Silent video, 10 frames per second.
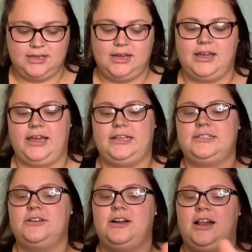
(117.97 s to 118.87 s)
Okay, it
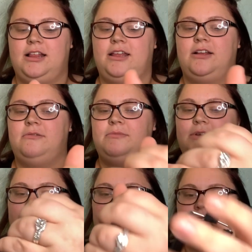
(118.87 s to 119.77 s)
screwed on a little,
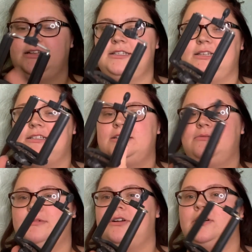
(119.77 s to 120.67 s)
but this thing's still
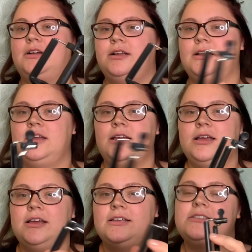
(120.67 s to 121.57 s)
broke.
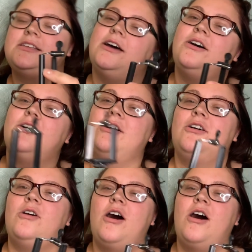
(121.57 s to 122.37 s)
So